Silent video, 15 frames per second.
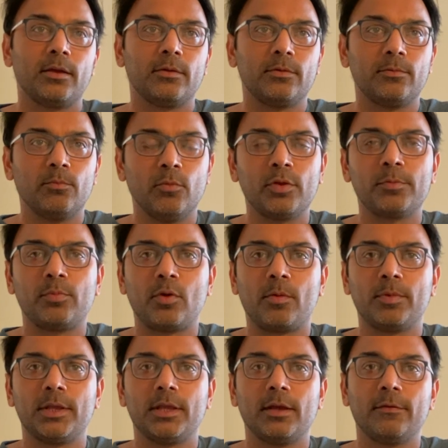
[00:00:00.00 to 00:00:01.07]
Most
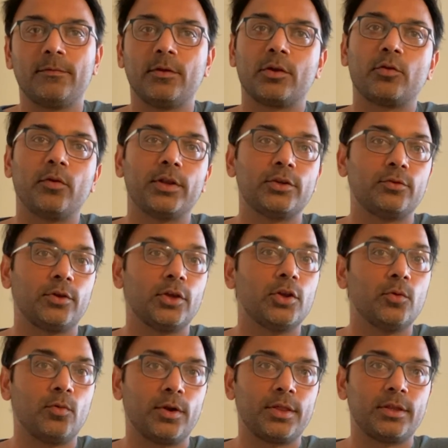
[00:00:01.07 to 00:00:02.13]
probably, if you're going to
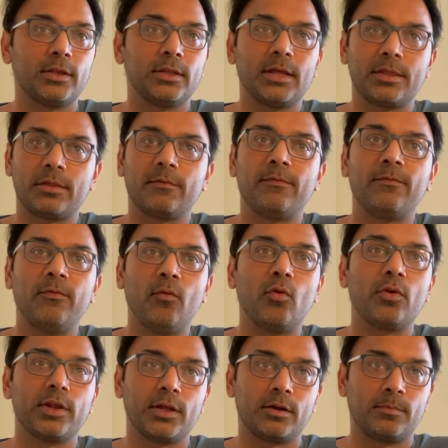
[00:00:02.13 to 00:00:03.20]
university, that's a
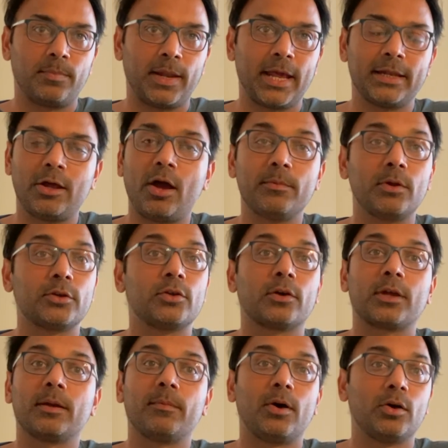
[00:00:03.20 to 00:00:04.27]
4-year plan. Now, I'm not
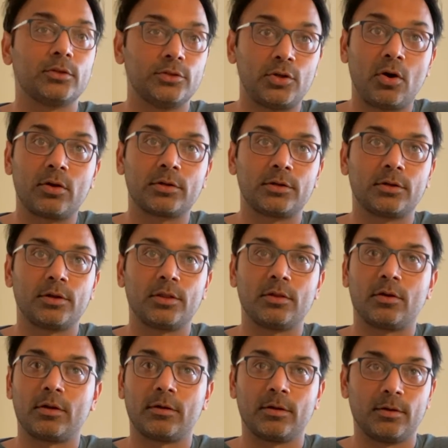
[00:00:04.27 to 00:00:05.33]
talking about doctors
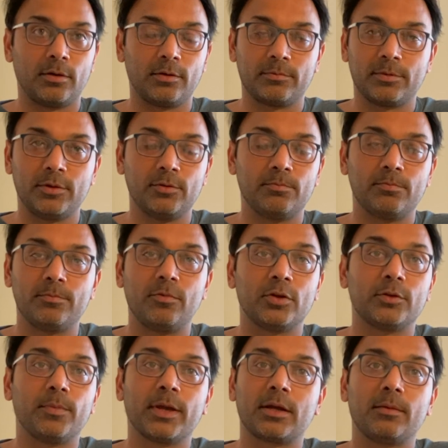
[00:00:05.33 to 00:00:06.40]
or you want
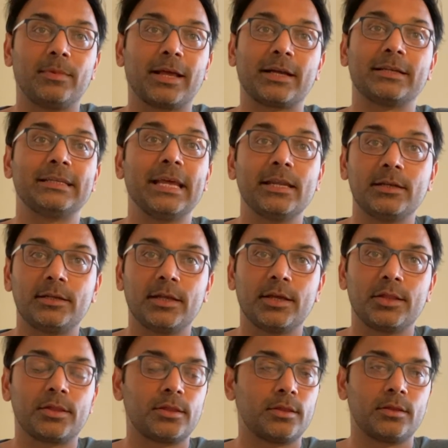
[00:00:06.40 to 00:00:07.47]
to become like a
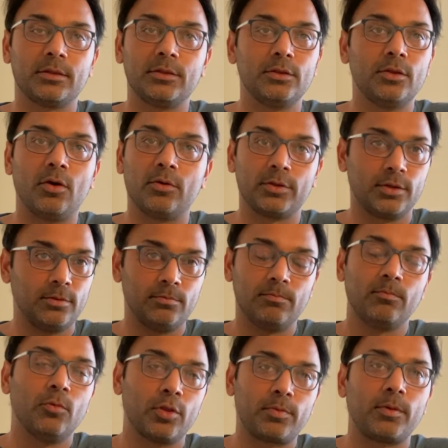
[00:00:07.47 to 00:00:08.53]
dentist. No,
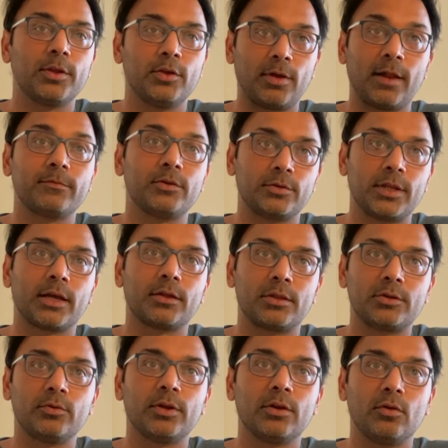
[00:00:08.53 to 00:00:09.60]
most probably you have to take a
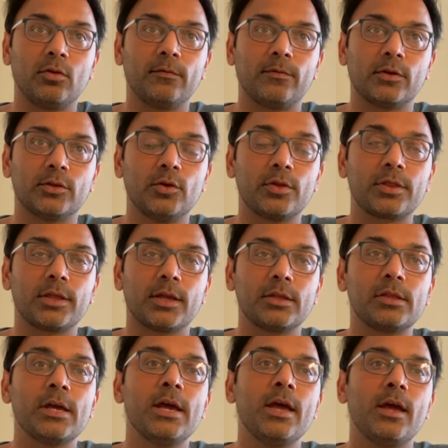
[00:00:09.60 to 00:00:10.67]
student loan for those things.
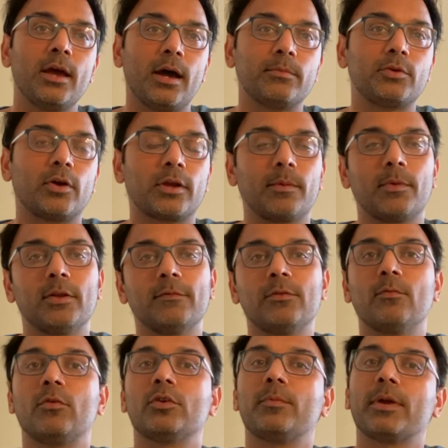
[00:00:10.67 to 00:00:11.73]
I'm talking about if you
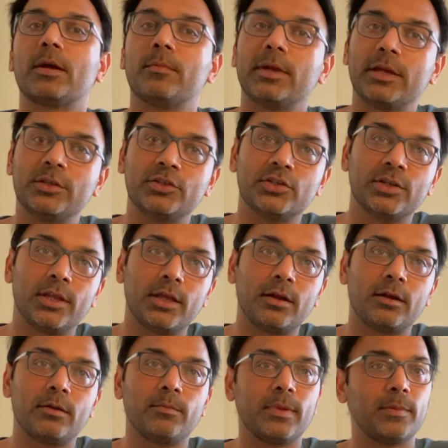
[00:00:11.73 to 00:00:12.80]
want to become an
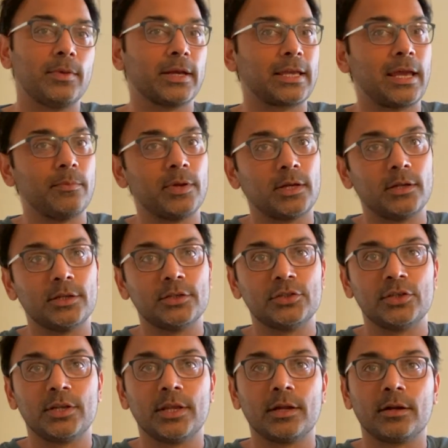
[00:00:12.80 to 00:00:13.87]
engineer, maybe a chemical
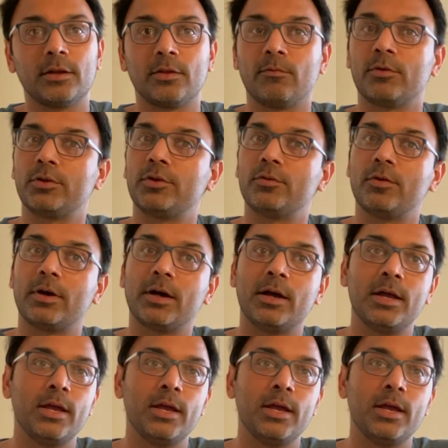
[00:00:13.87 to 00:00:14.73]
engineer, you want to do a